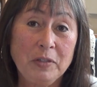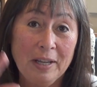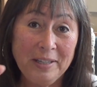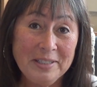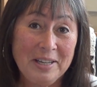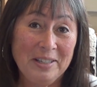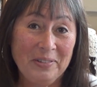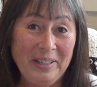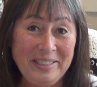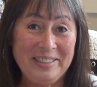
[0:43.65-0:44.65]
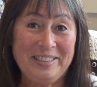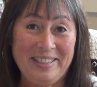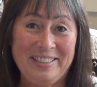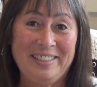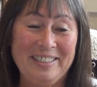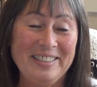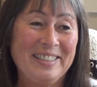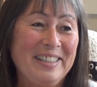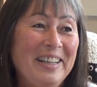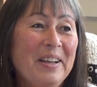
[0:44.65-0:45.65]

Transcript: done 20 stitches.